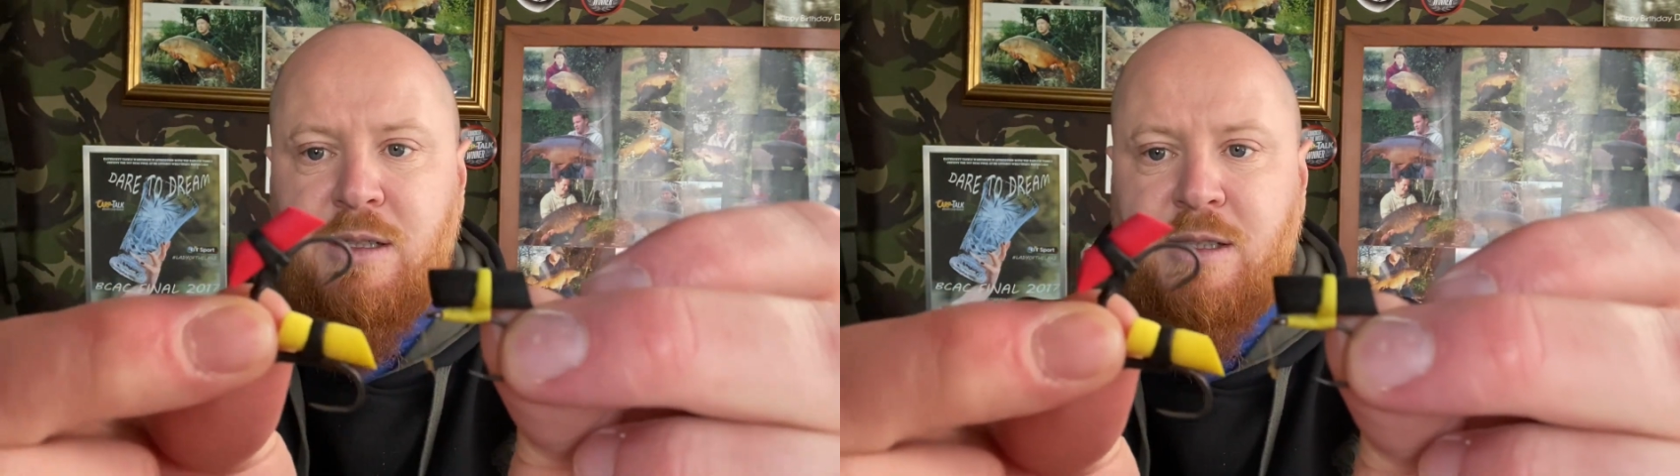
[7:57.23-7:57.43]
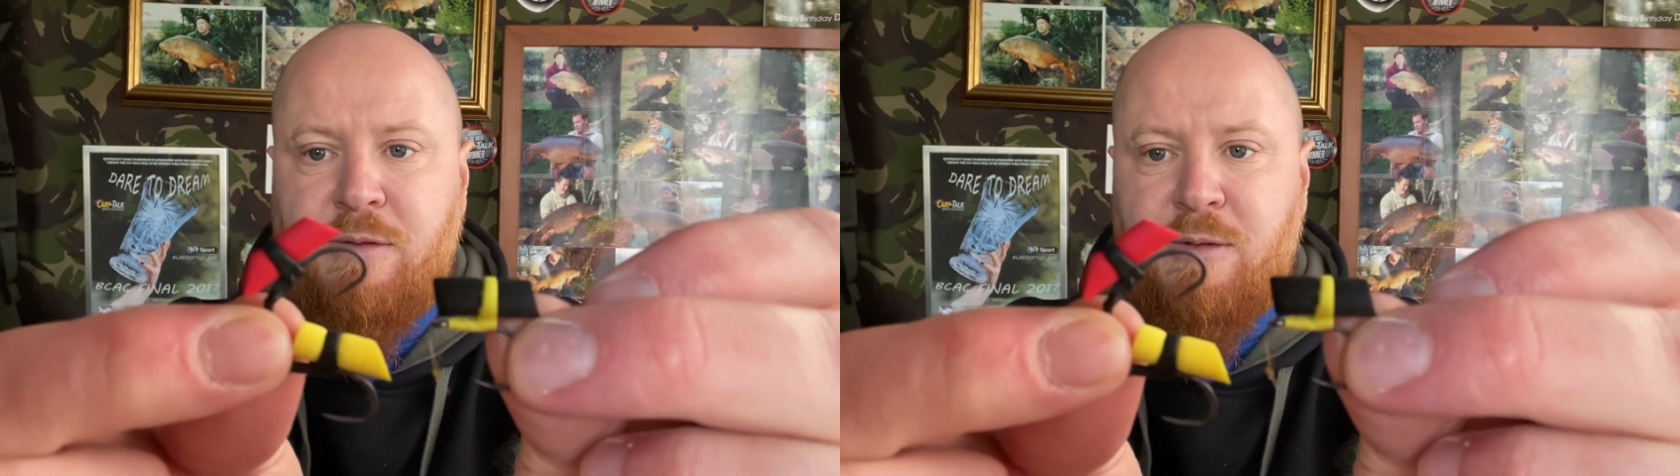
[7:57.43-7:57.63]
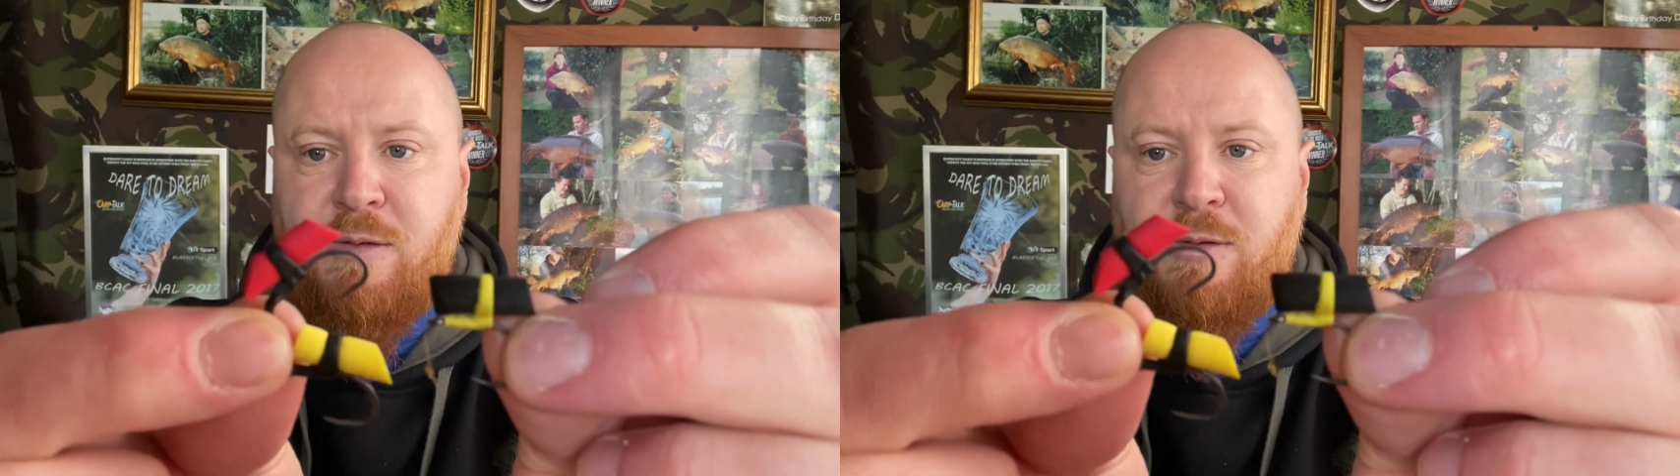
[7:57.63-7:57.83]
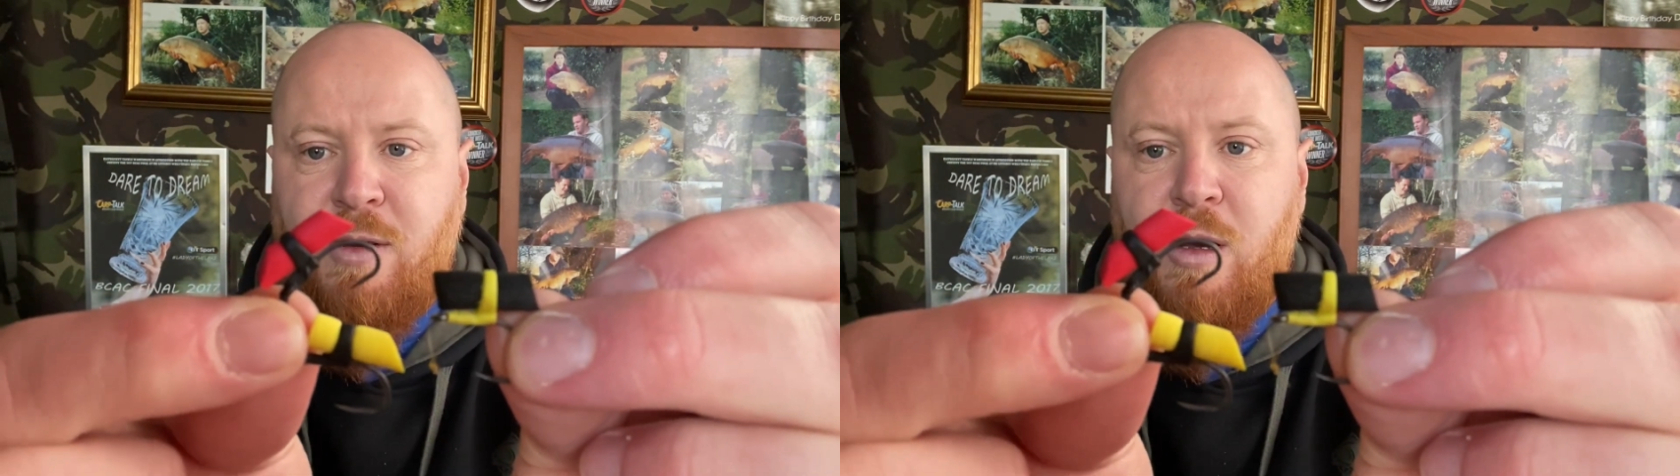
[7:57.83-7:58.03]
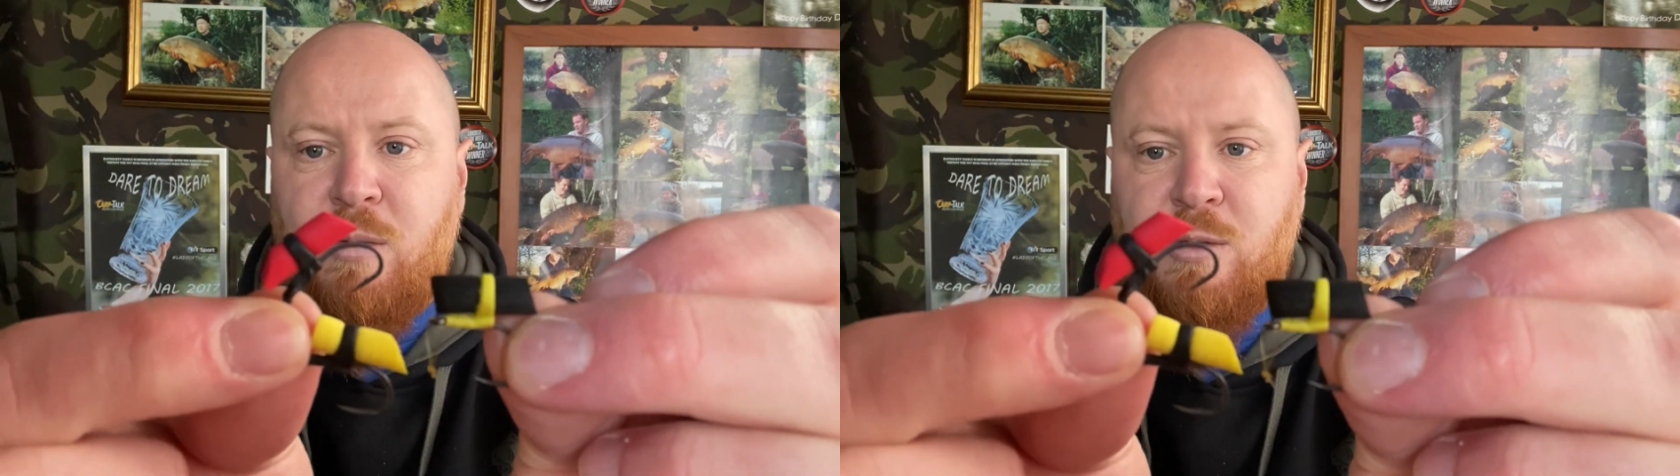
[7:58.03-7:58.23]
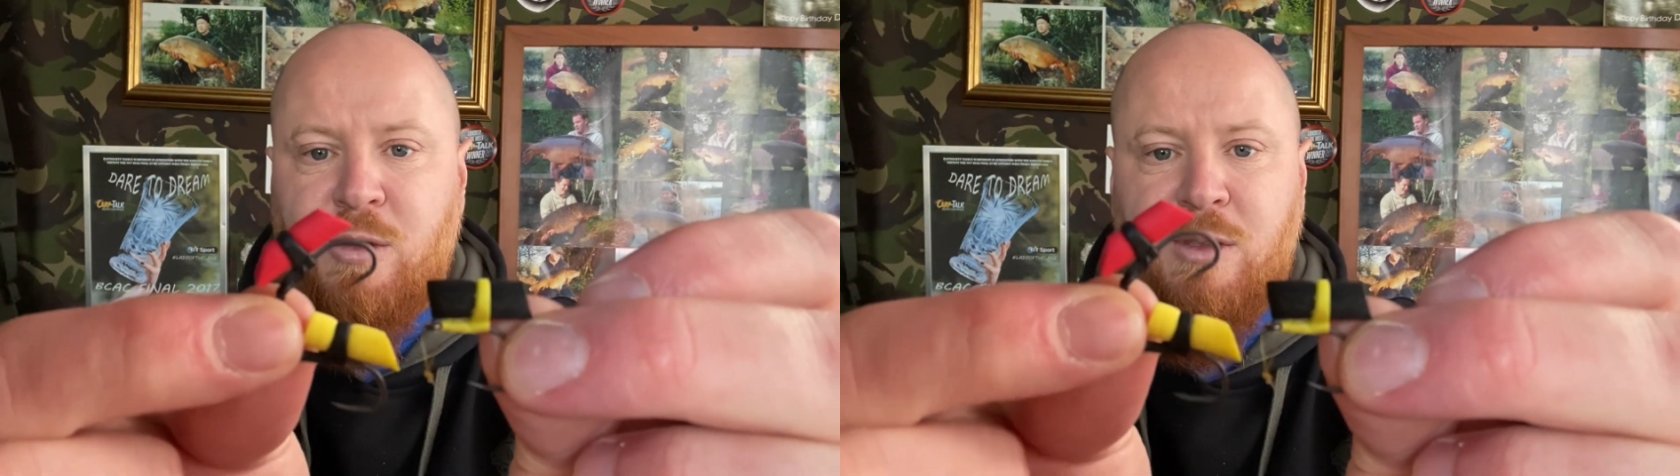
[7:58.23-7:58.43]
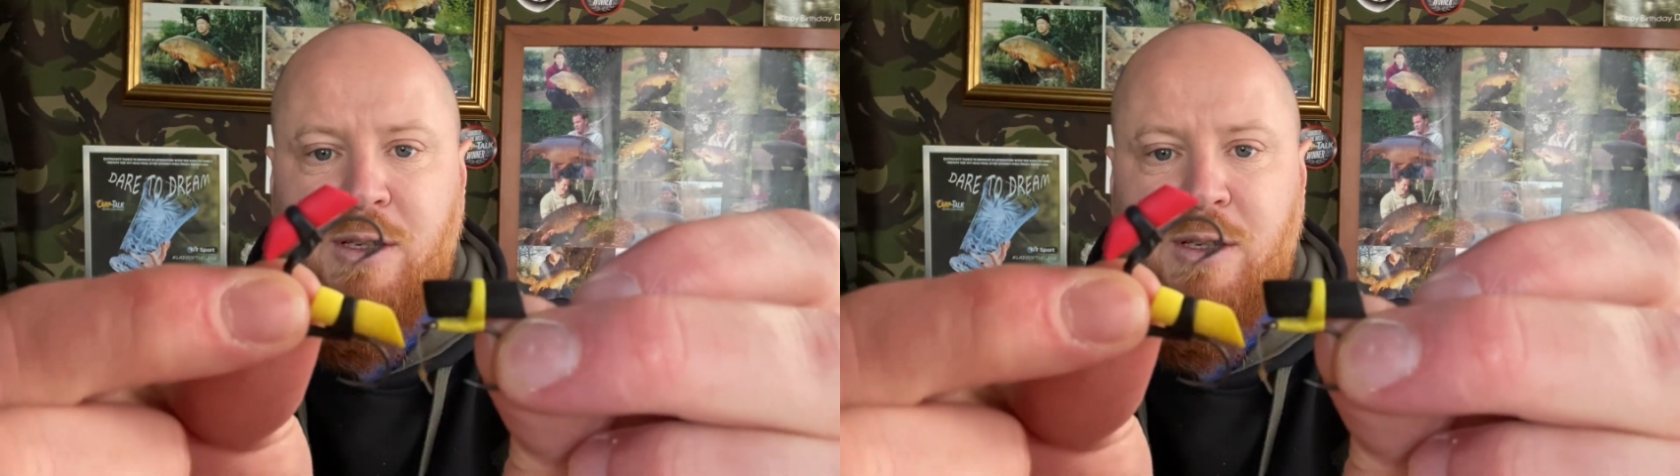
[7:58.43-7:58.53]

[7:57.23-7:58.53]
different foams on